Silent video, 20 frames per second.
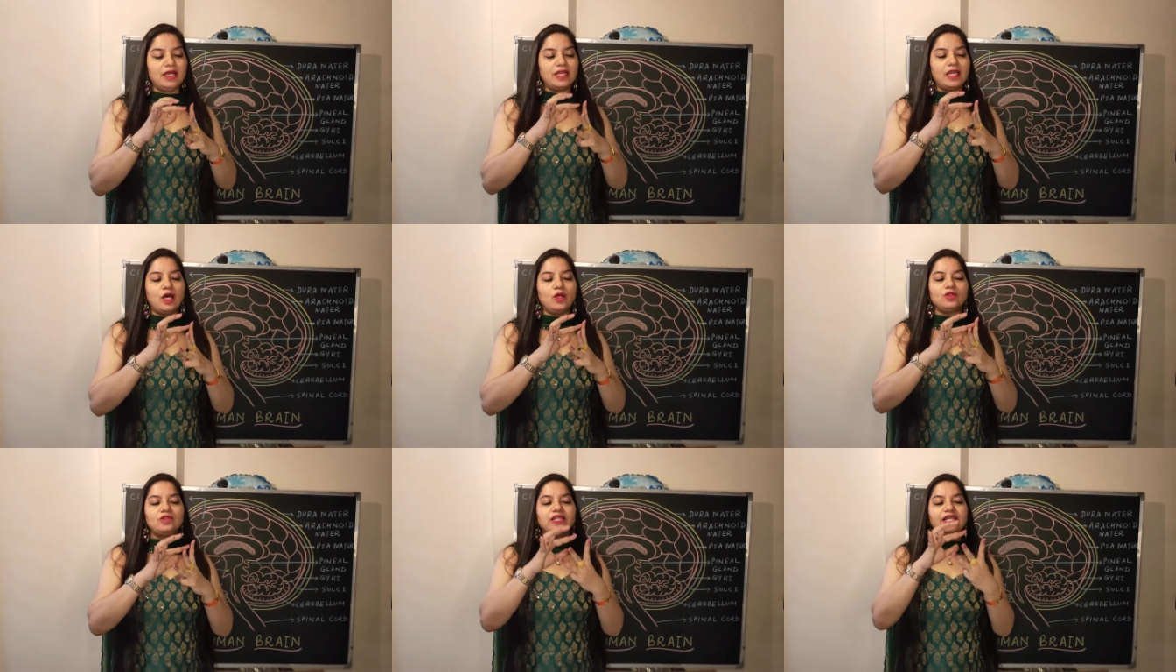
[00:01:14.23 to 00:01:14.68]

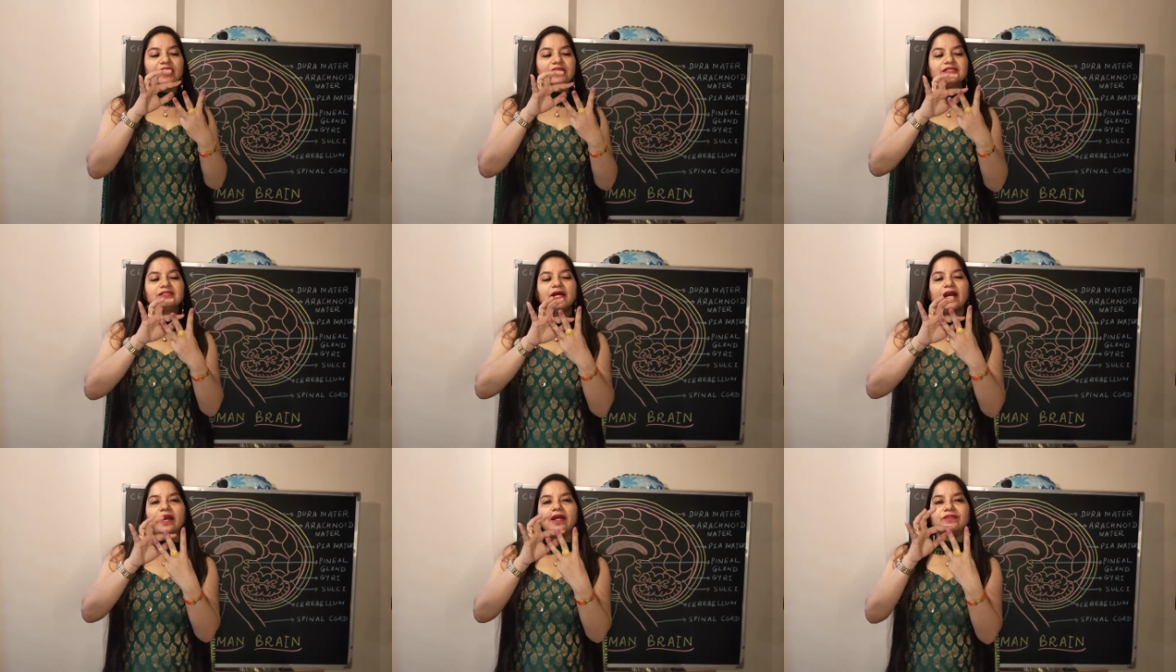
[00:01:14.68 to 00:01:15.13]
Now
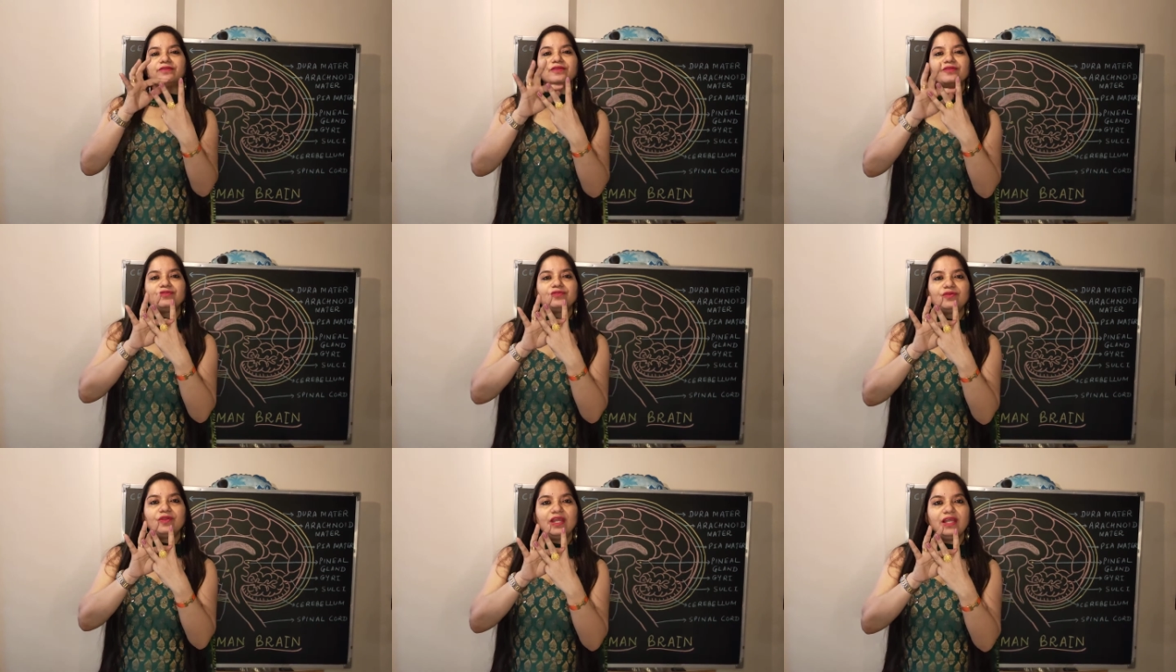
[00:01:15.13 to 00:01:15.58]
these are
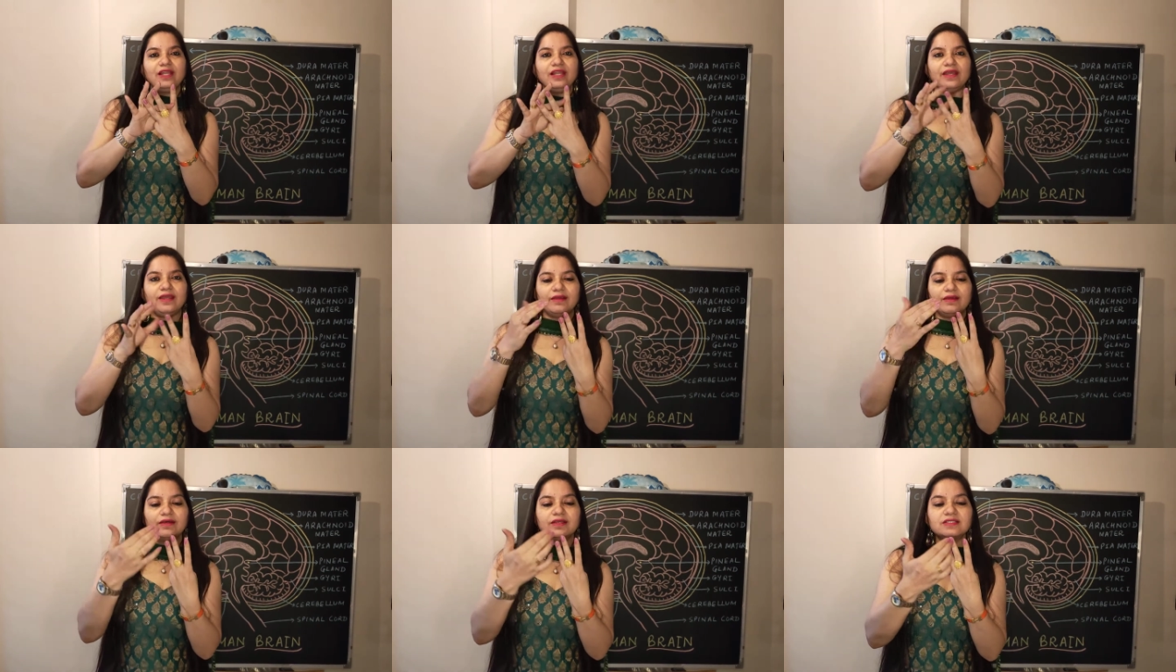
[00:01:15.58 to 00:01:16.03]
the three
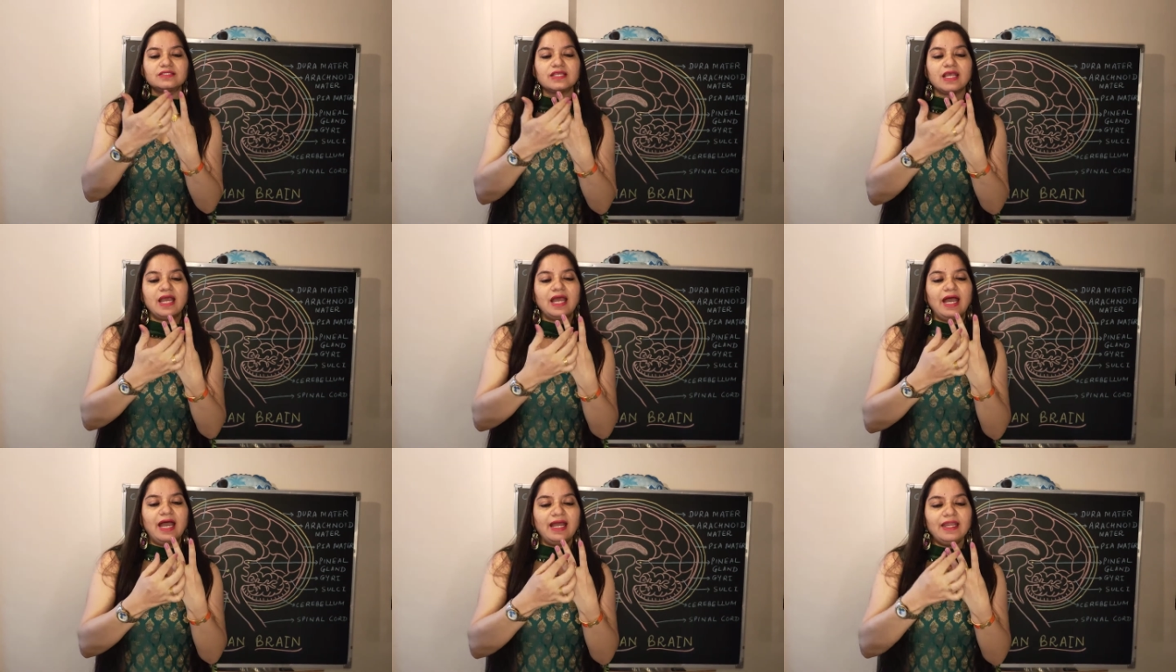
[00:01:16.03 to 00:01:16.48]
layers,
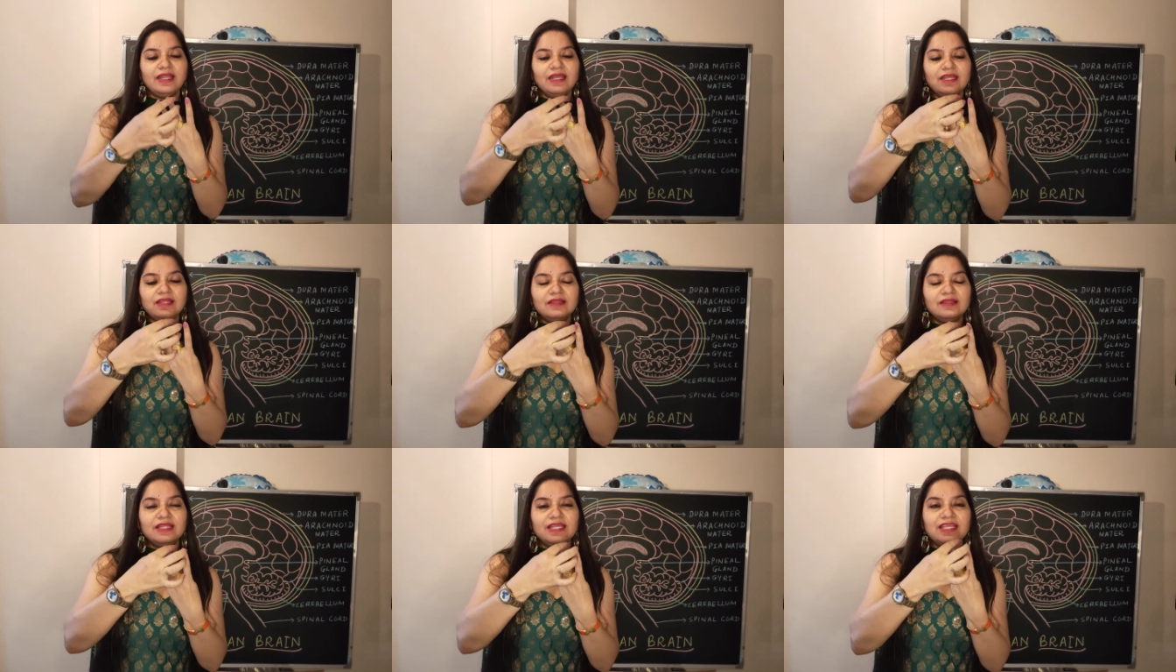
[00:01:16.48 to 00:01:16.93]
and
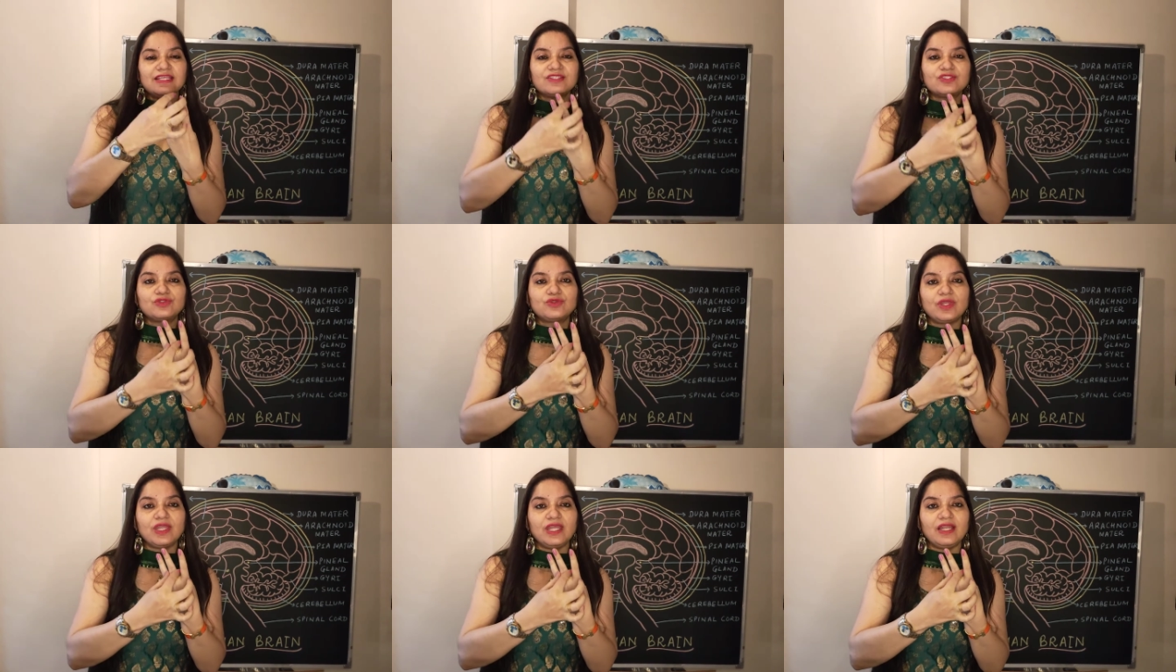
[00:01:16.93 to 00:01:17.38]
in these
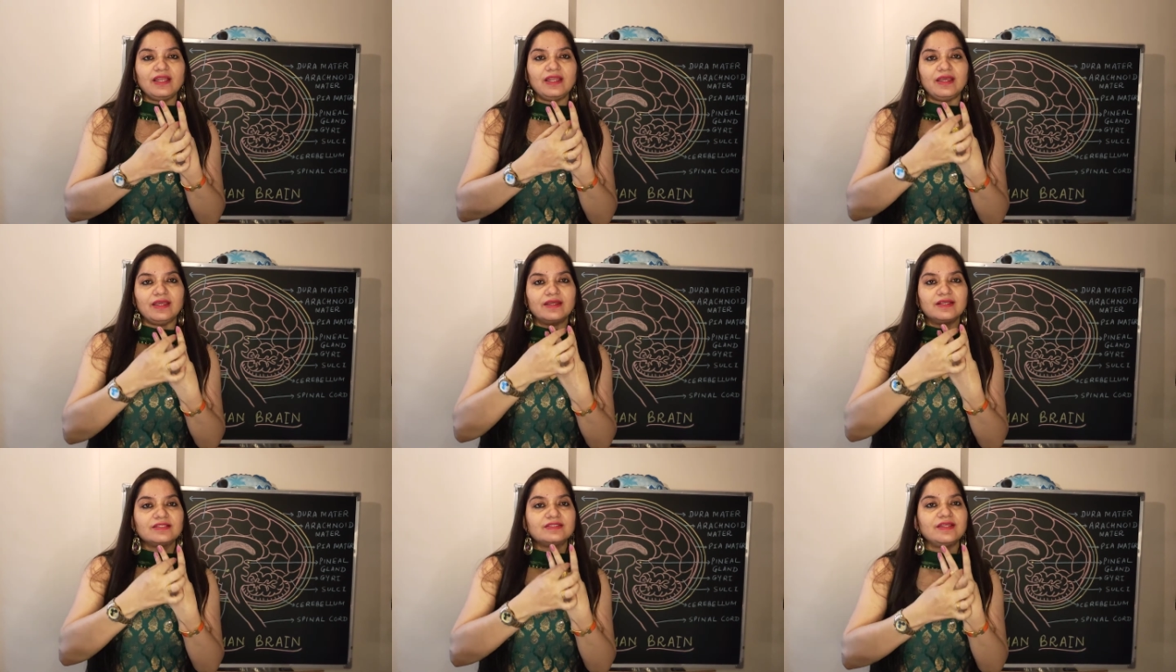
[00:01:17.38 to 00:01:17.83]
three
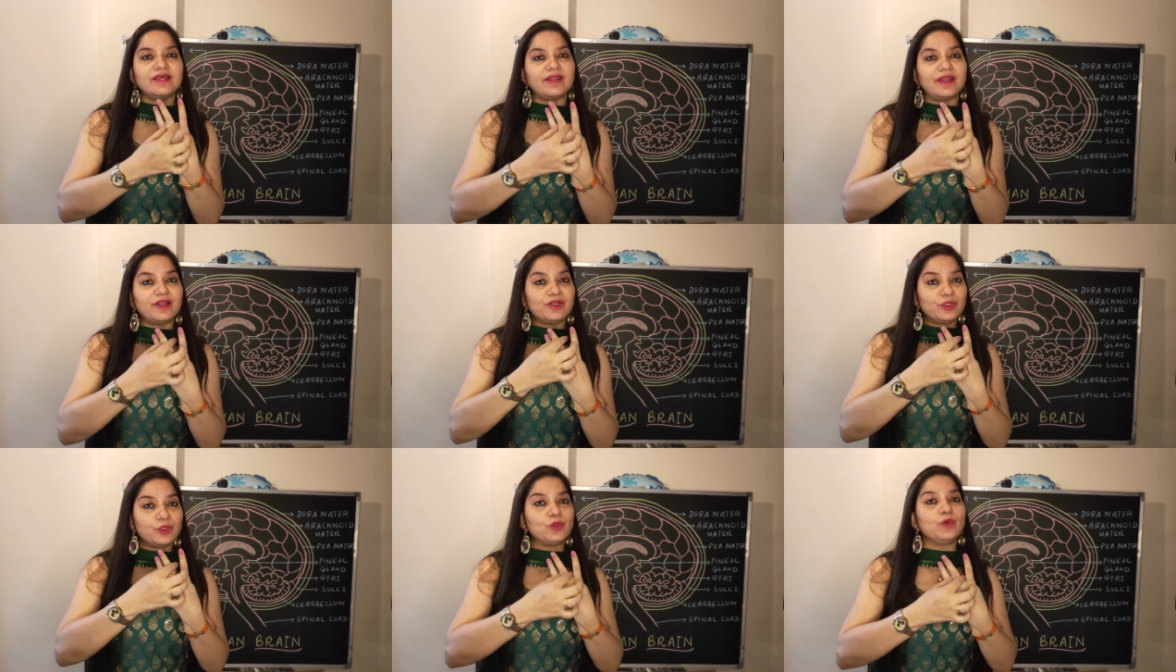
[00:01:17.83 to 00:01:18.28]
layers
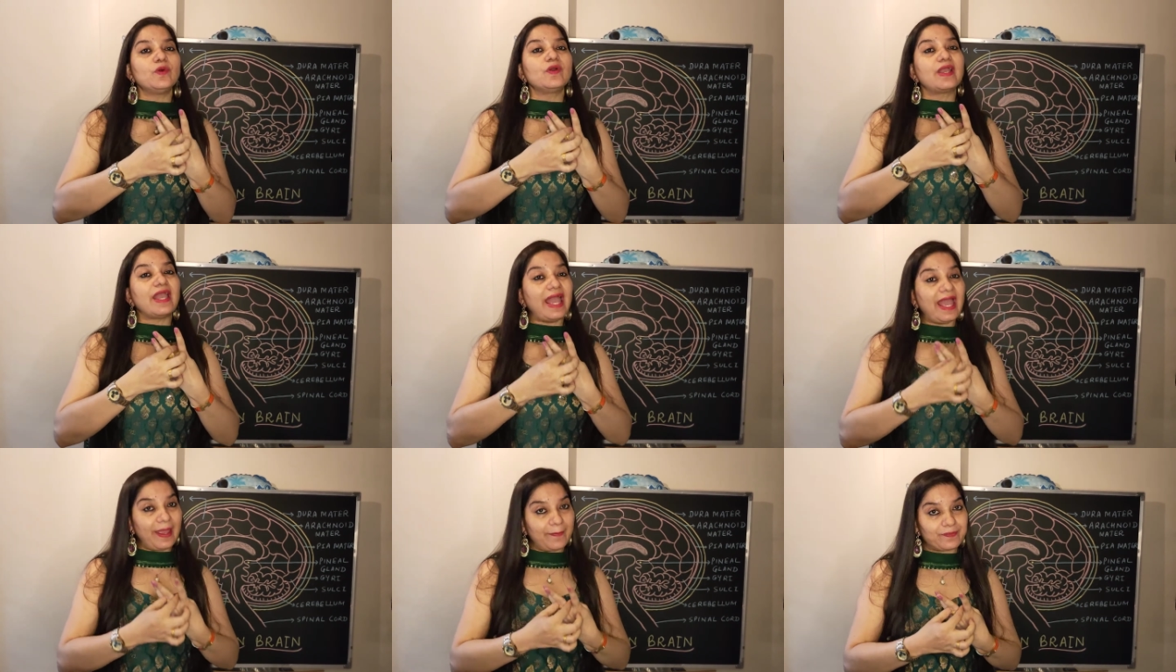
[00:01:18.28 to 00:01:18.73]
there are two
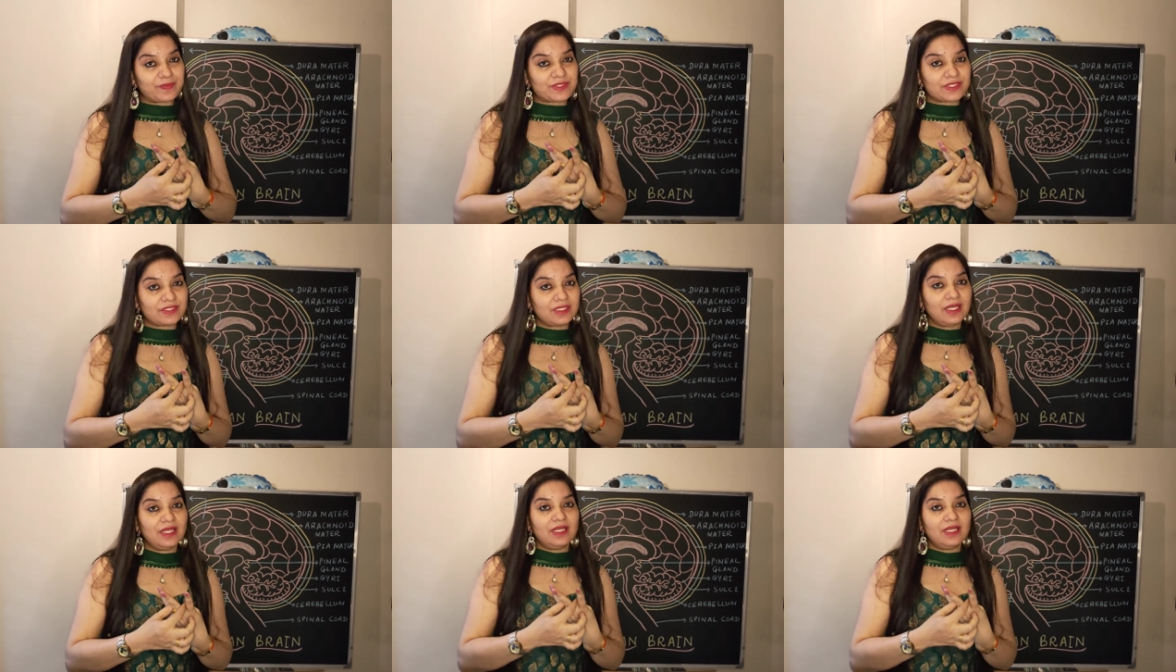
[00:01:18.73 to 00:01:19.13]
gaps.